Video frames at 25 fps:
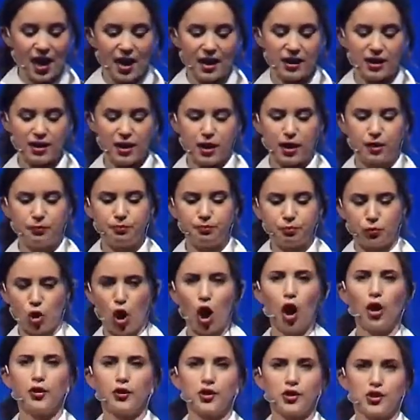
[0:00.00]
and um,
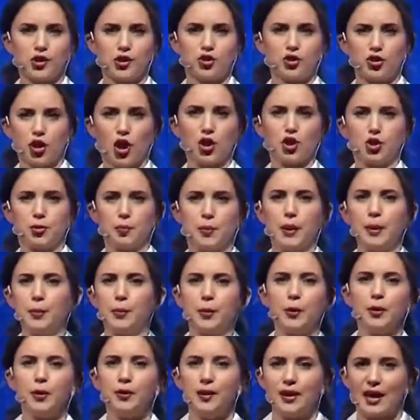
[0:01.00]
all these Dutch
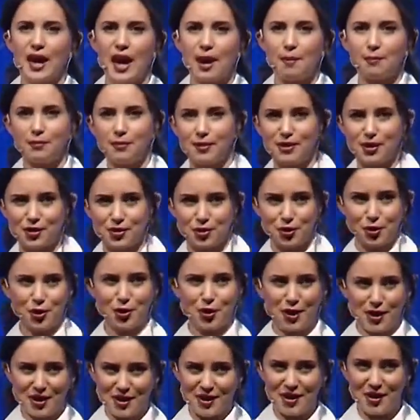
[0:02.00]
people, and I'm this
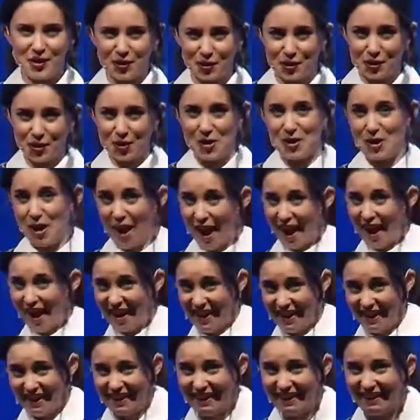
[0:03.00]
Turkish little girl,
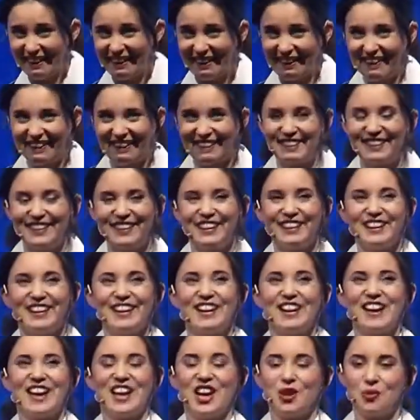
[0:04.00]
hi.
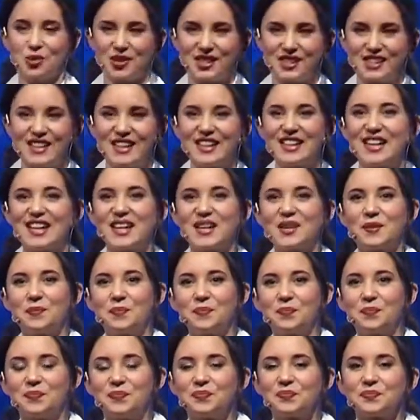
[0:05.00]
and I was singing,
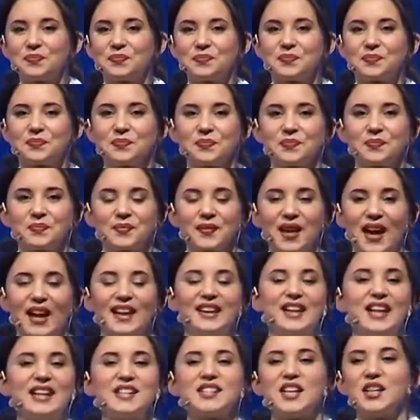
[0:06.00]
and
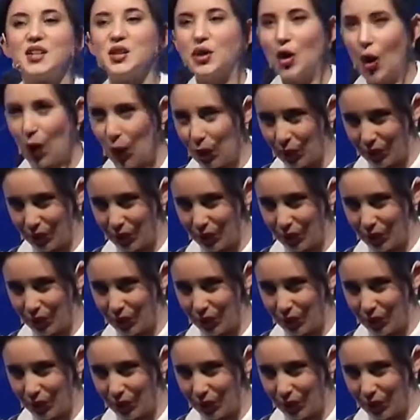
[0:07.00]
they said no.